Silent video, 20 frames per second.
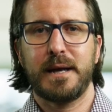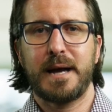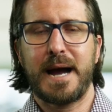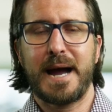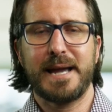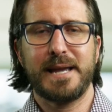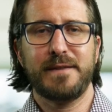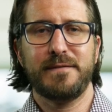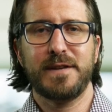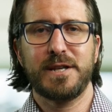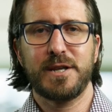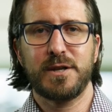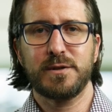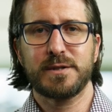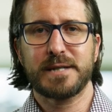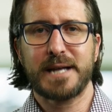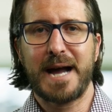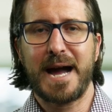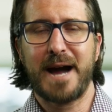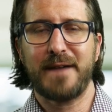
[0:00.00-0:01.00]
I even
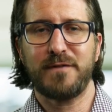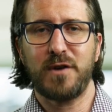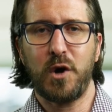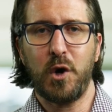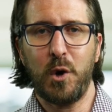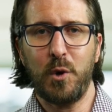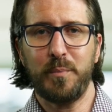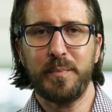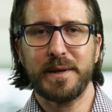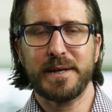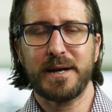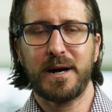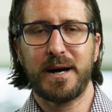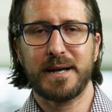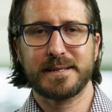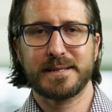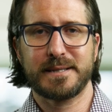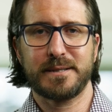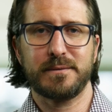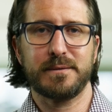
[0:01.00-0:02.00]
used to have open
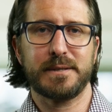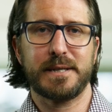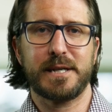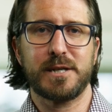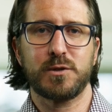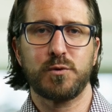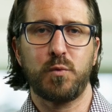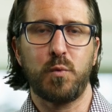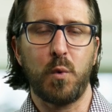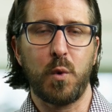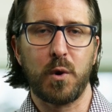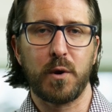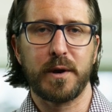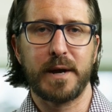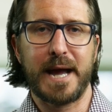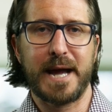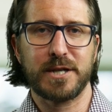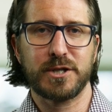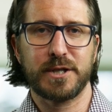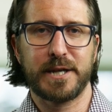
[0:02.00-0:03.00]
hostility toward
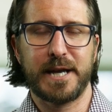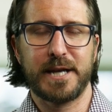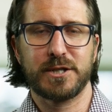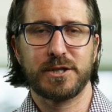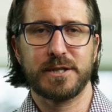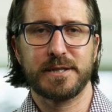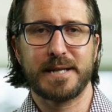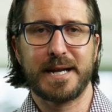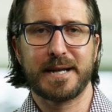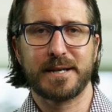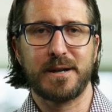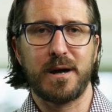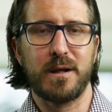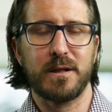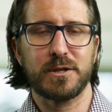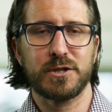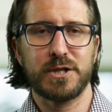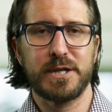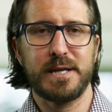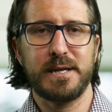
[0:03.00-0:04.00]
education
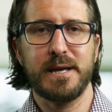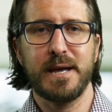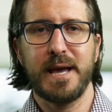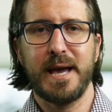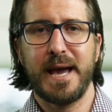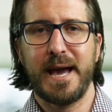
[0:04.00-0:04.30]
technology